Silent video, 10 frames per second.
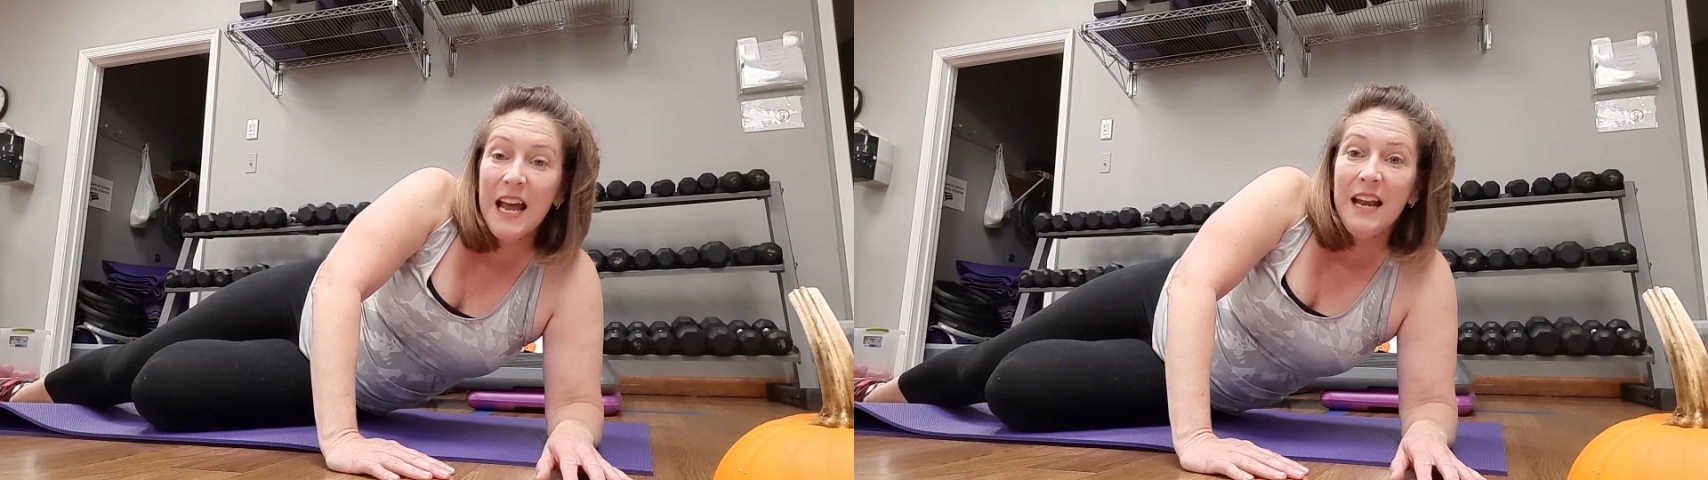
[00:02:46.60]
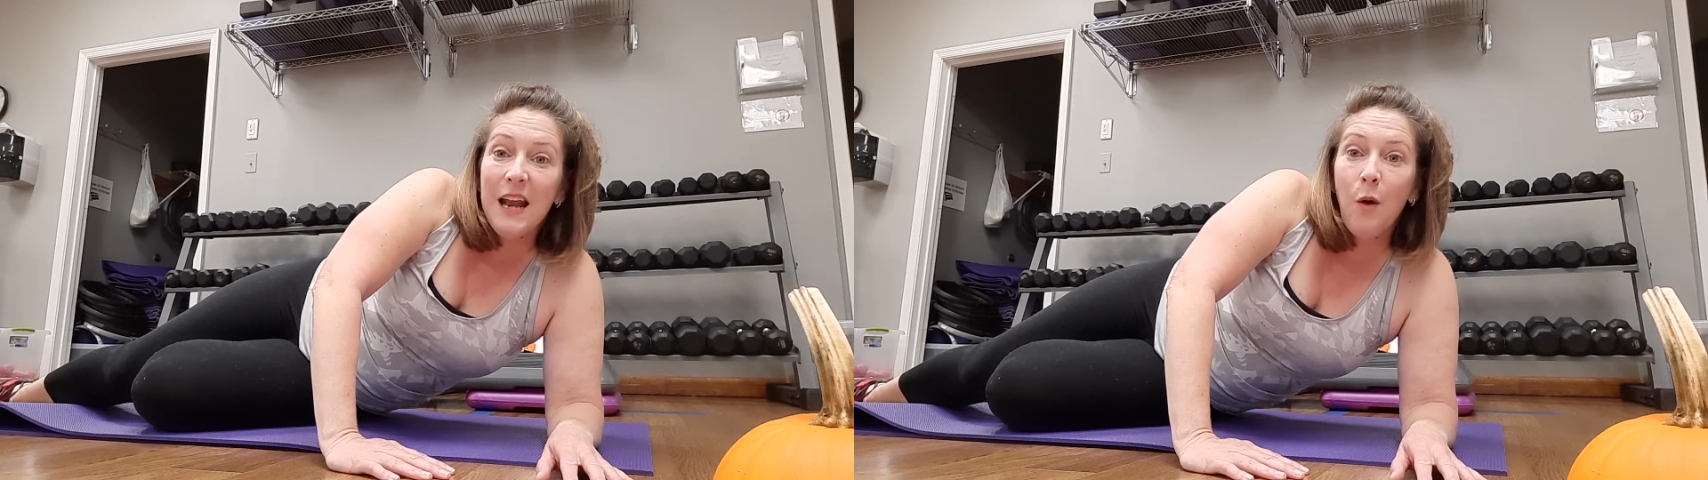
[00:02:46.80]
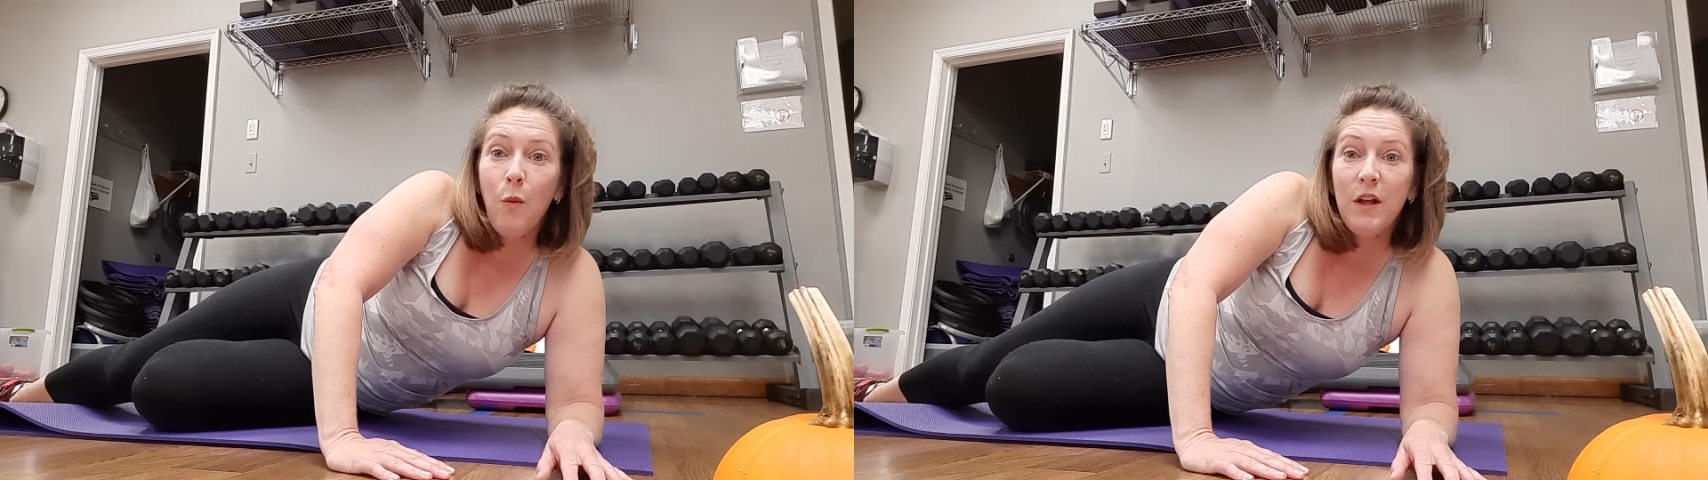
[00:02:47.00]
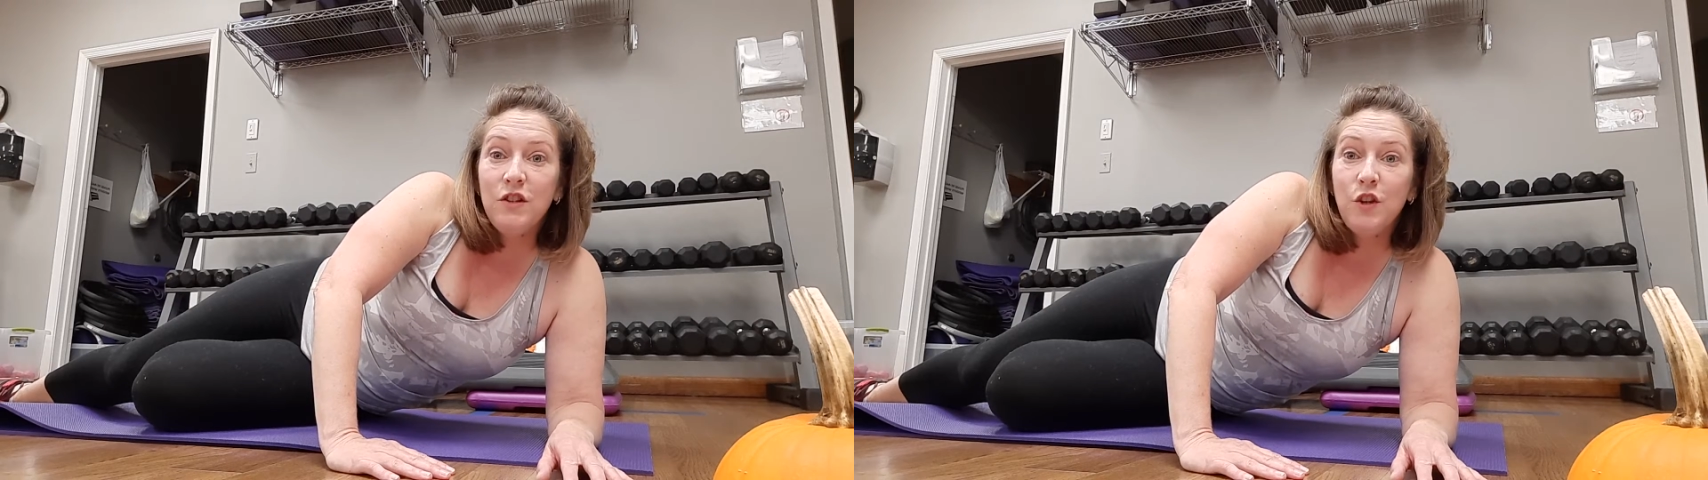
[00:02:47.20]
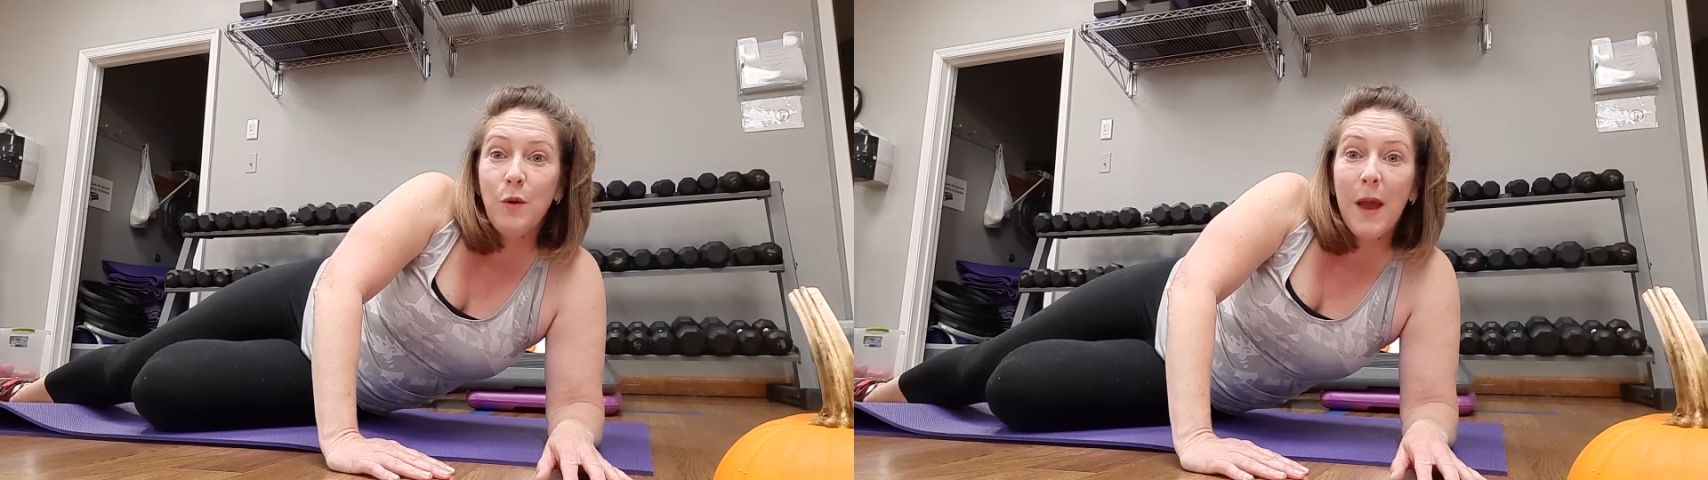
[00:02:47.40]
Now,
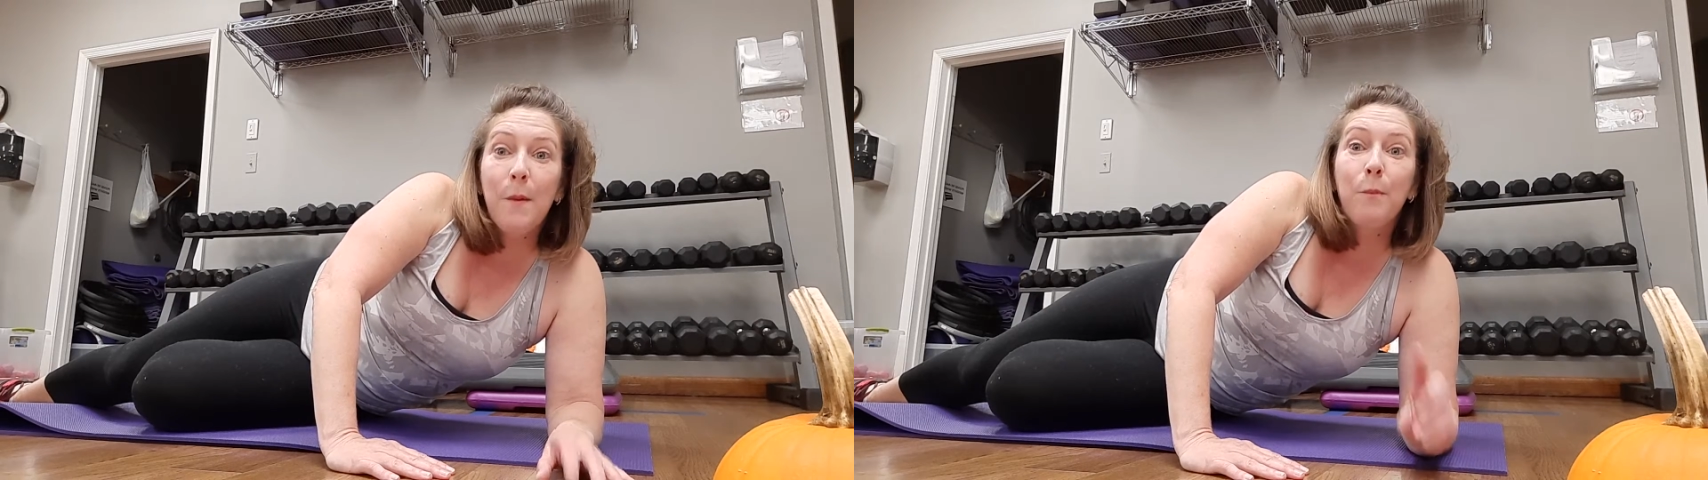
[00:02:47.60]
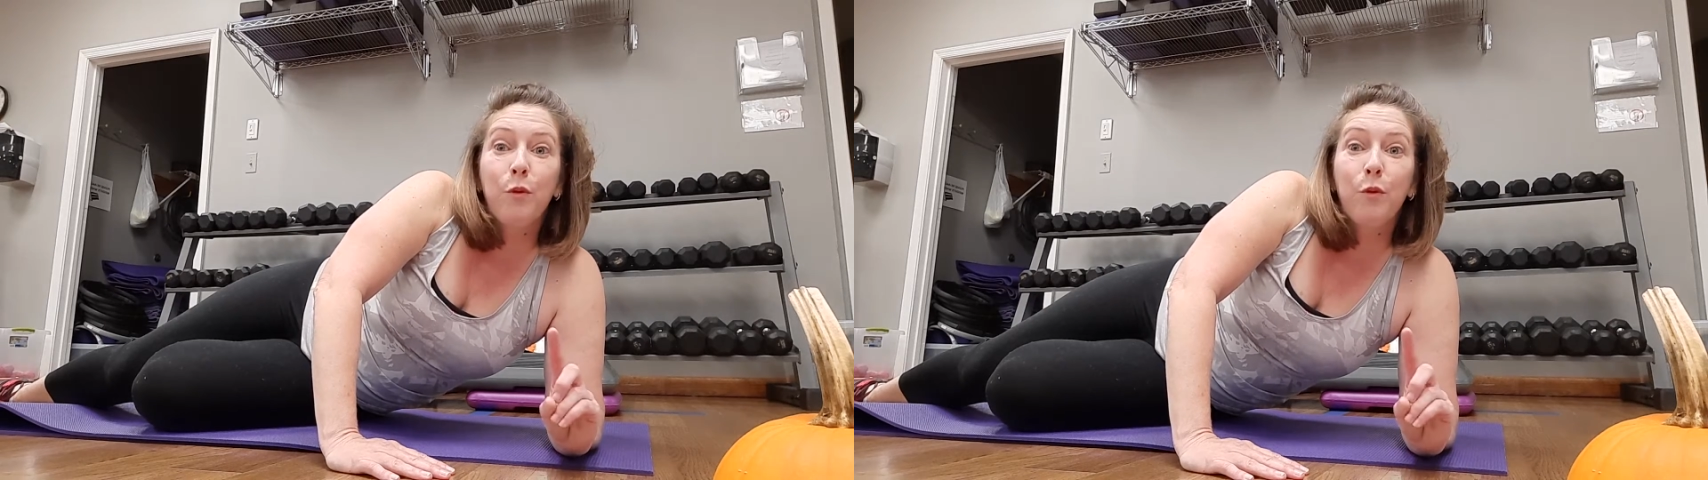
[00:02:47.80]
once you get